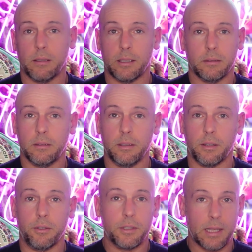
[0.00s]
Like, you know,
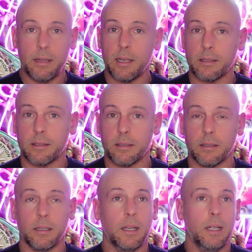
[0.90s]
you stand next
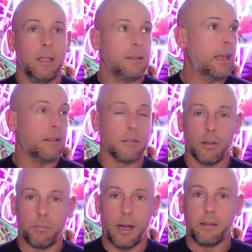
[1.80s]
to Denz
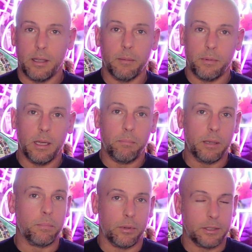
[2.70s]
or Brad, they're
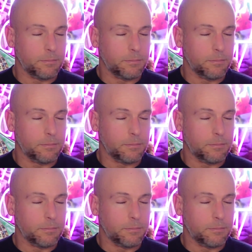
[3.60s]
big boys.